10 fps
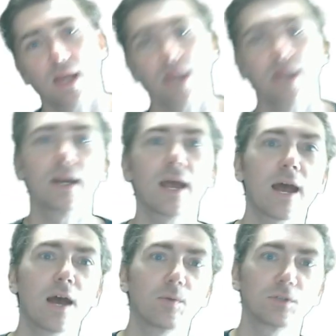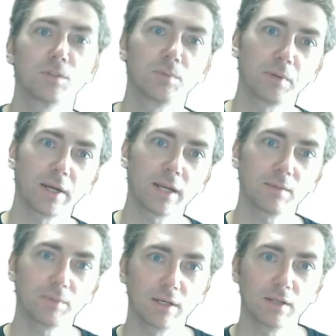And now we should be ready.
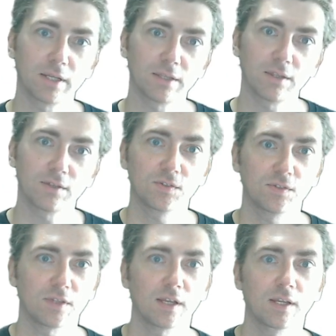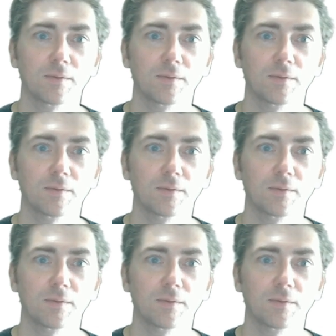We can look at this thing.